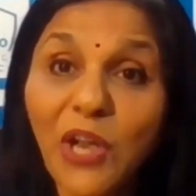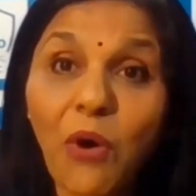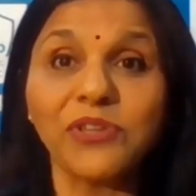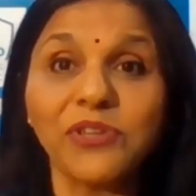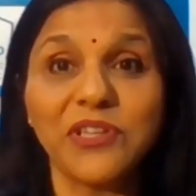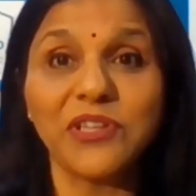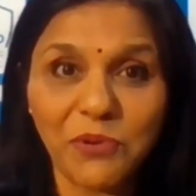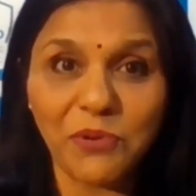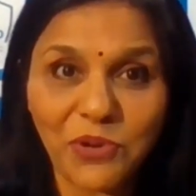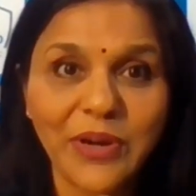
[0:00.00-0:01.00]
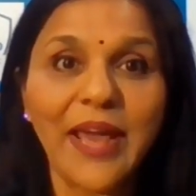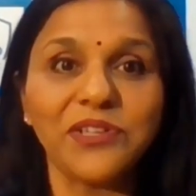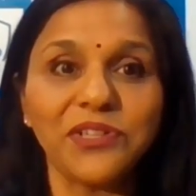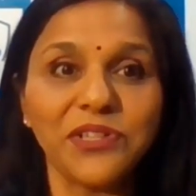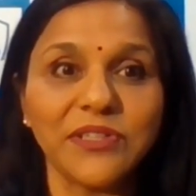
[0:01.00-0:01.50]
be cautious, but not
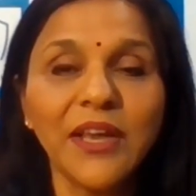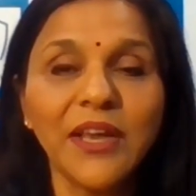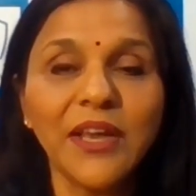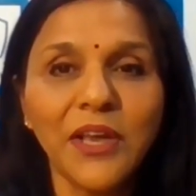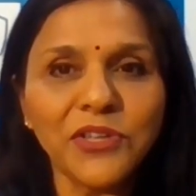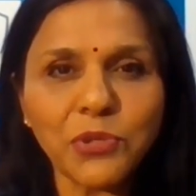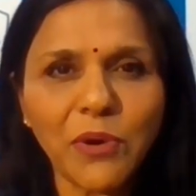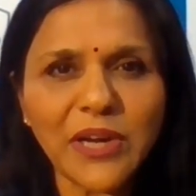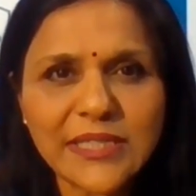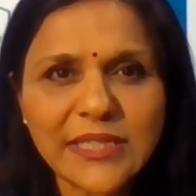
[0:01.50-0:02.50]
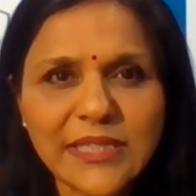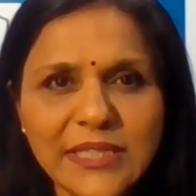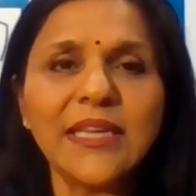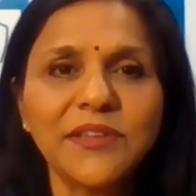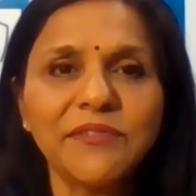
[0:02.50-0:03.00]
anxious. So a
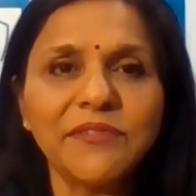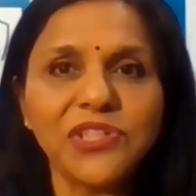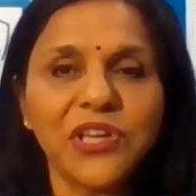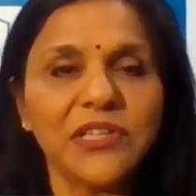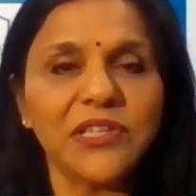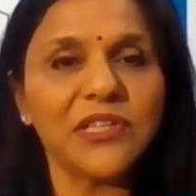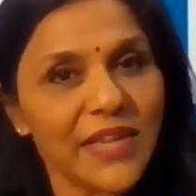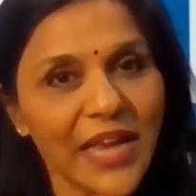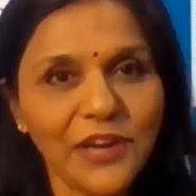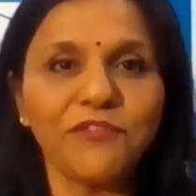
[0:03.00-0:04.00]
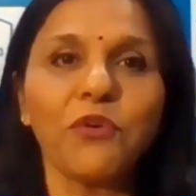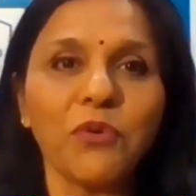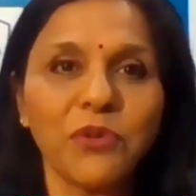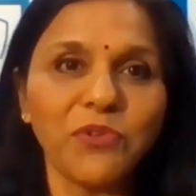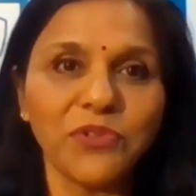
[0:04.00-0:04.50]
series of initiatives. And of
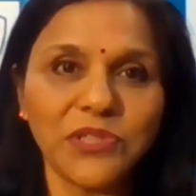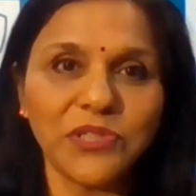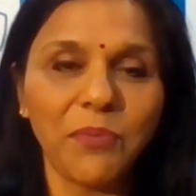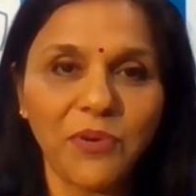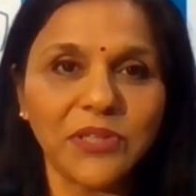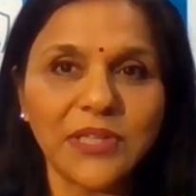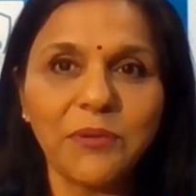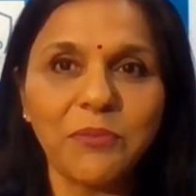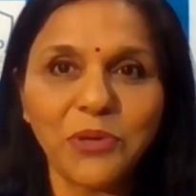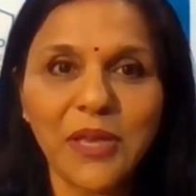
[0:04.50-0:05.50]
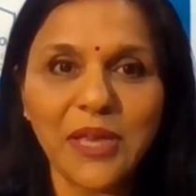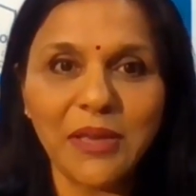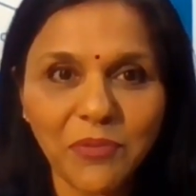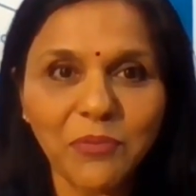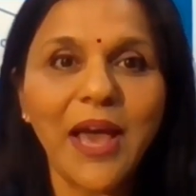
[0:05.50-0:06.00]
course, most importantly, what
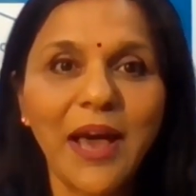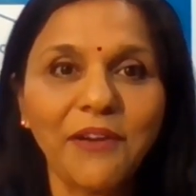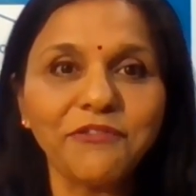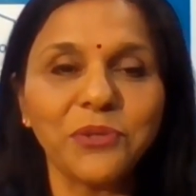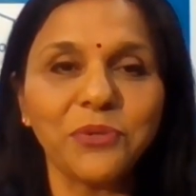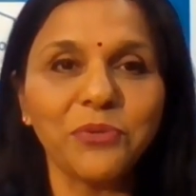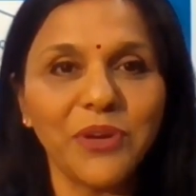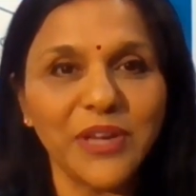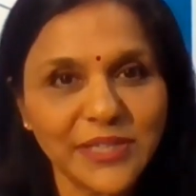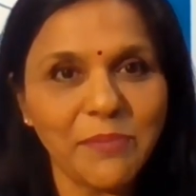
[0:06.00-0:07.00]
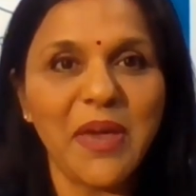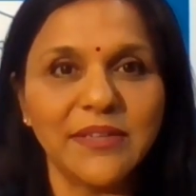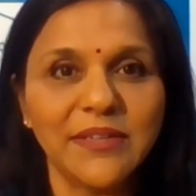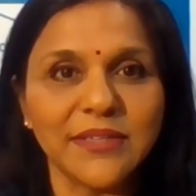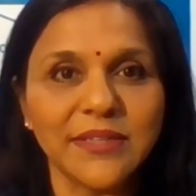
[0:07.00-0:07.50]
we have to do is the
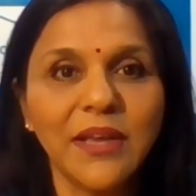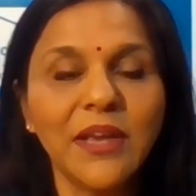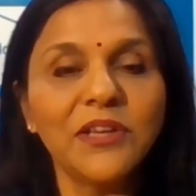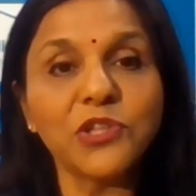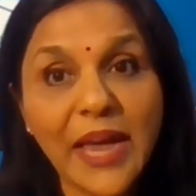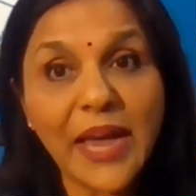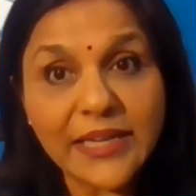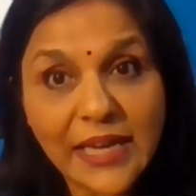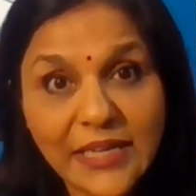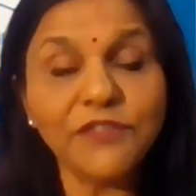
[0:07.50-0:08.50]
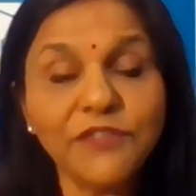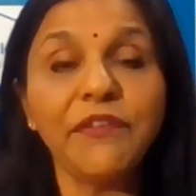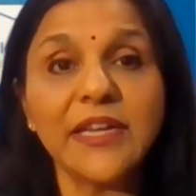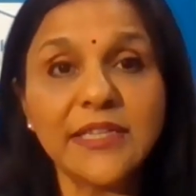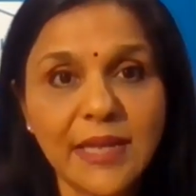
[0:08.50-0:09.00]
beds. So we
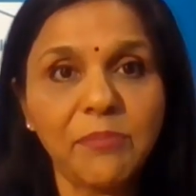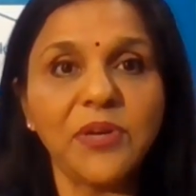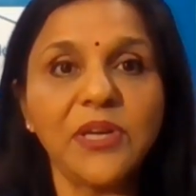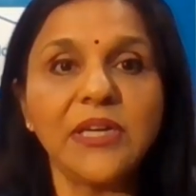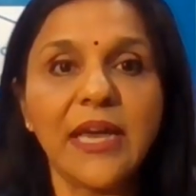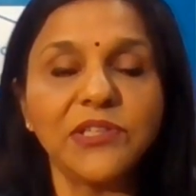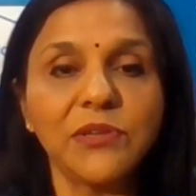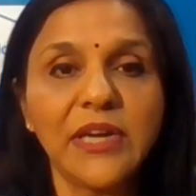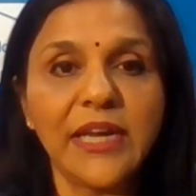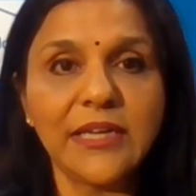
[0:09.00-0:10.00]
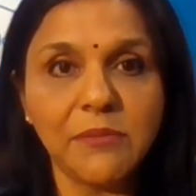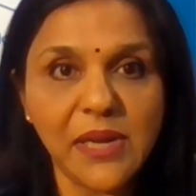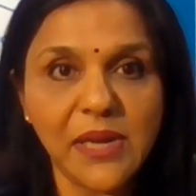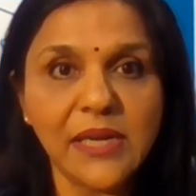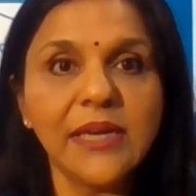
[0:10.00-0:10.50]
identified separate
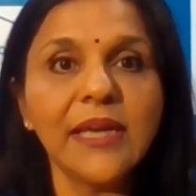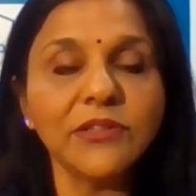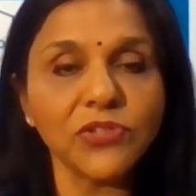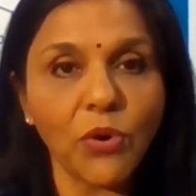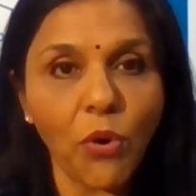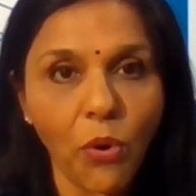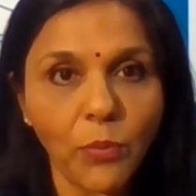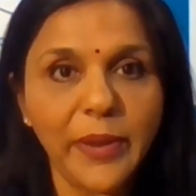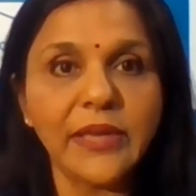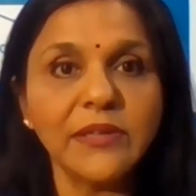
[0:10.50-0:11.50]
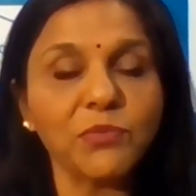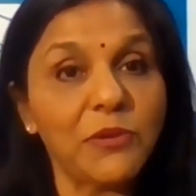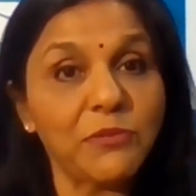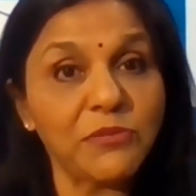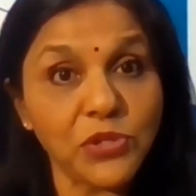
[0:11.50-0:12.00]
isolated buildings or wings
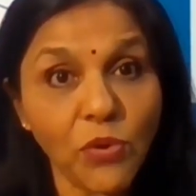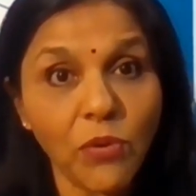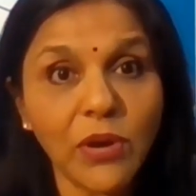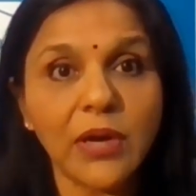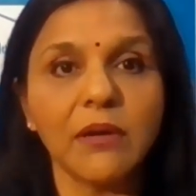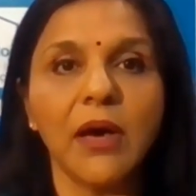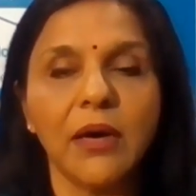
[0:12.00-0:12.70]
where there was no